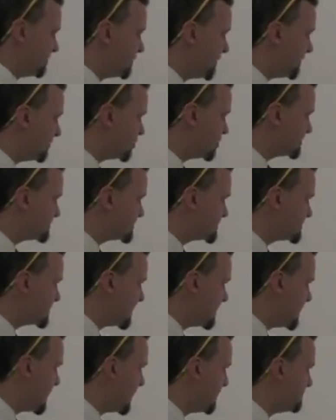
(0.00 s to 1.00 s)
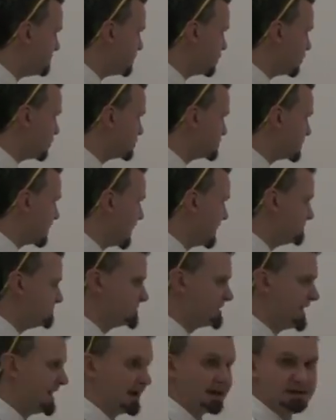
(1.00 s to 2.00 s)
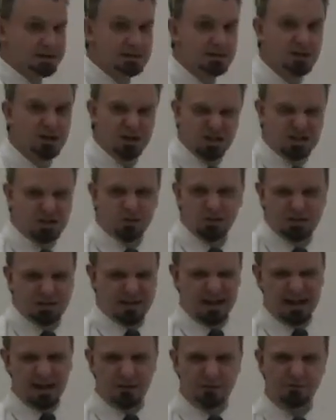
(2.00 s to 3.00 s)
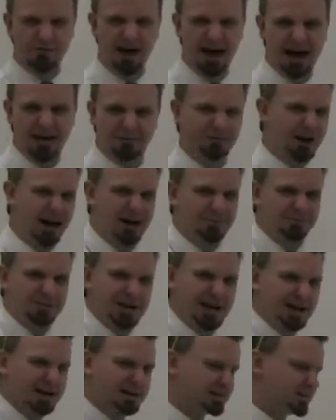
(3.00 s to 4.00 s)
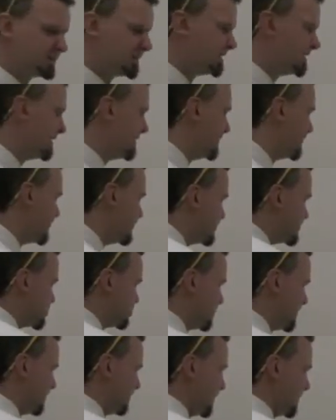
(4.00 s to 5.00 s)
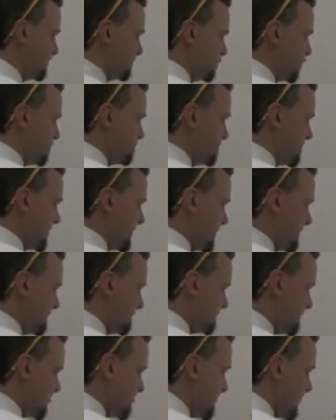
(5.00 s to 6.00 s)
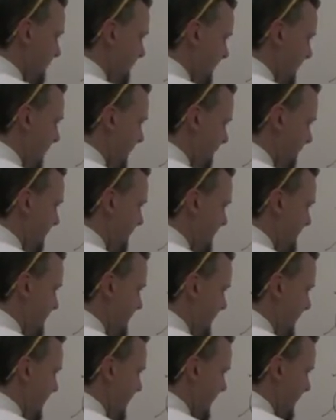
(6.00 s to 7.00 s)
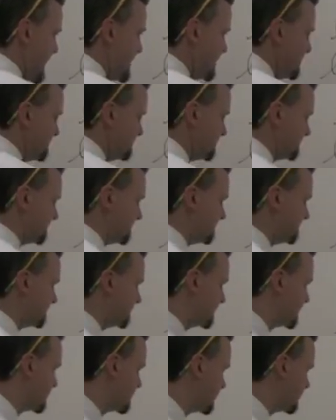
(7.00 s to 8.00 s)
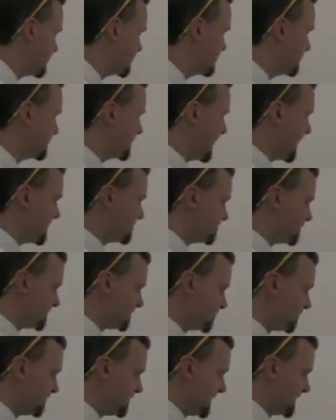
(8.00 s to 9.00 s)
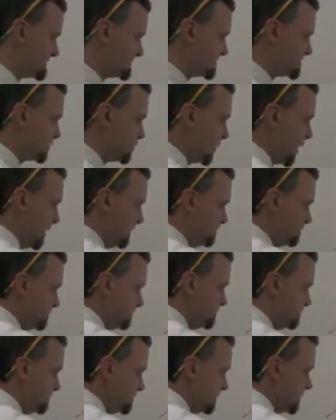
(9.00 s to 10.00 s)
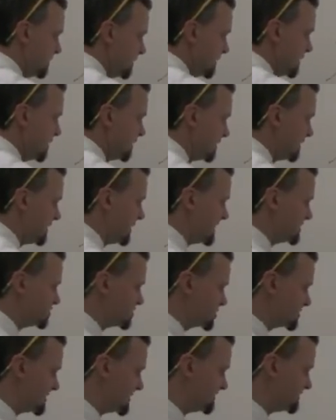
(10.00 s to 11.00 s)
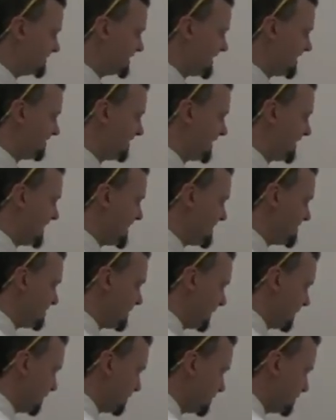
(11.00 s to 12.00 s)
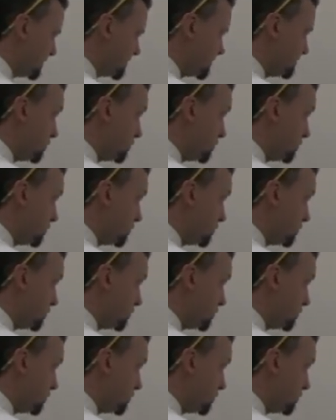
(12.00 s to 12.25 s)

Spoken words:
Remember, this is a number times x, so it's like a 5 times x. Its derivative would be ln a. Okay, derivative of x is a 1, and just leave the ln a there.